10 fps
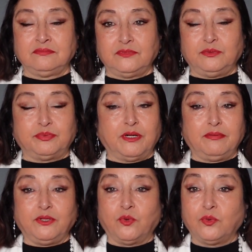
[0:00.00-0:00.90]
You're
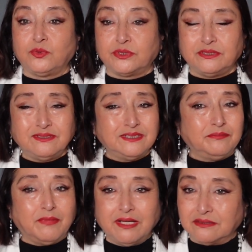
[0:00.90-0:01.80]
probably older. It
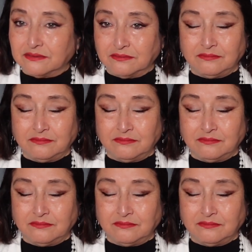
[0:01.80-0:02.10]
doesn't matter.